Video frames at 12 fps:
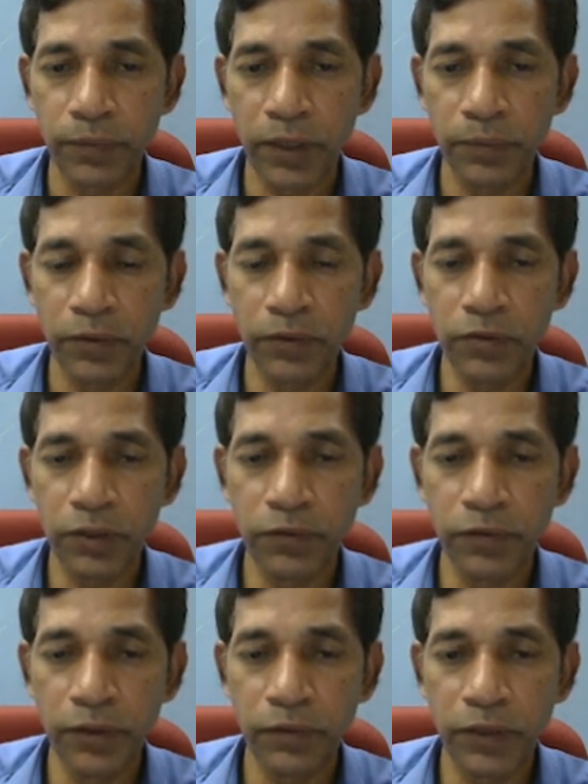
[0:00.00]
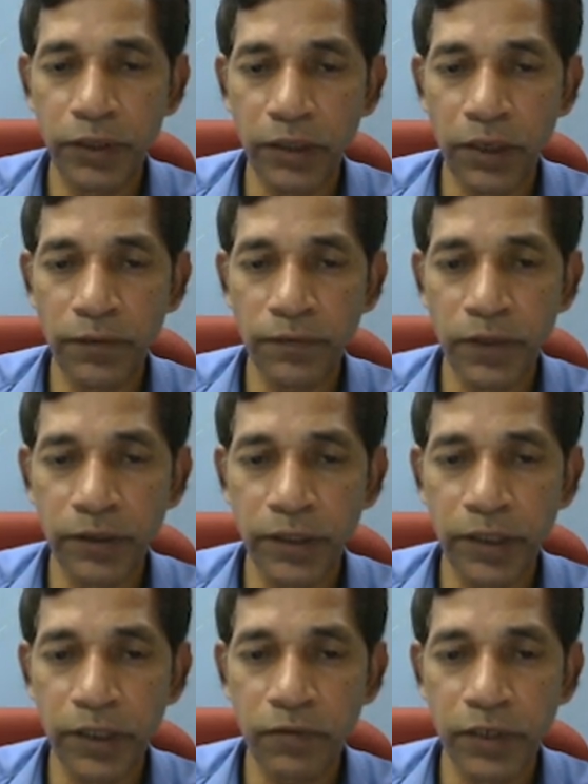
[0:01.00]
From Q you are going to the R for the
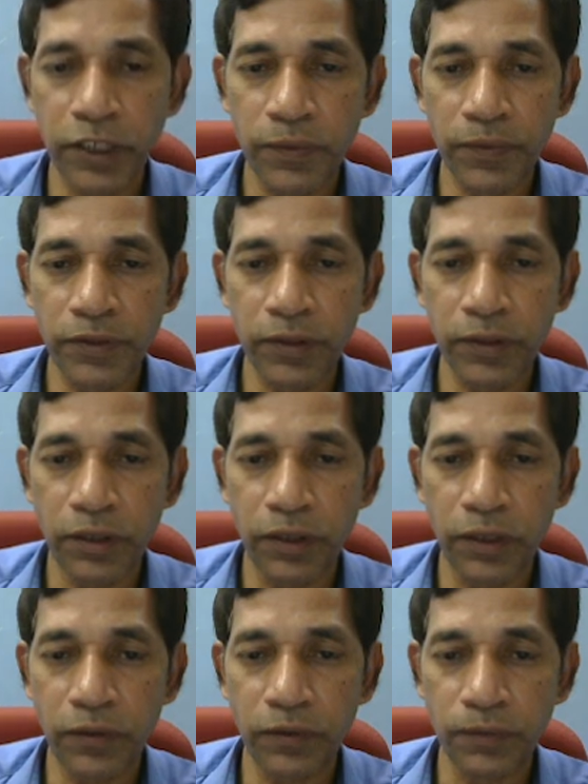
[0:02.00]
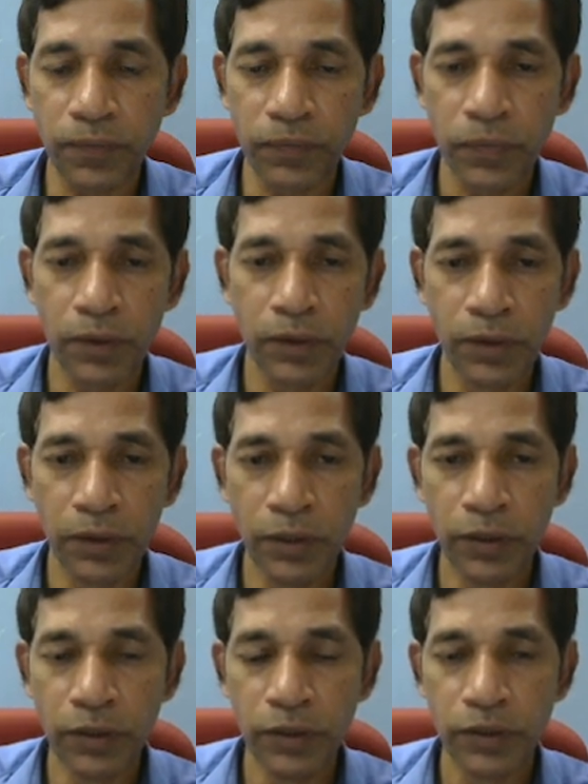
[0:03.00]
regular expression R2.
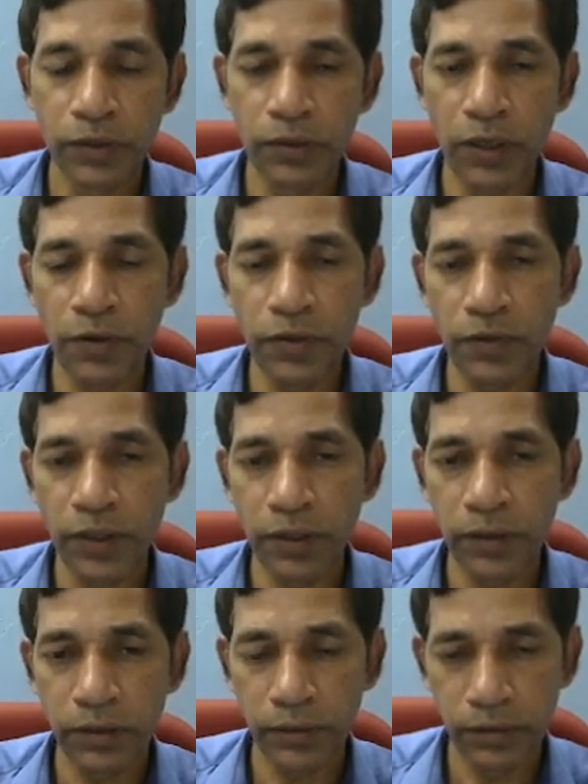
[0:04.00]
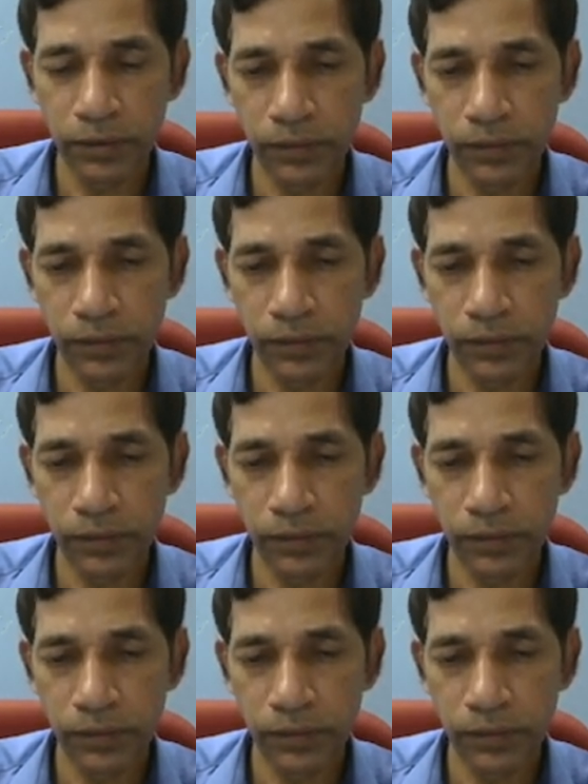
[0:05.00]
So how you can,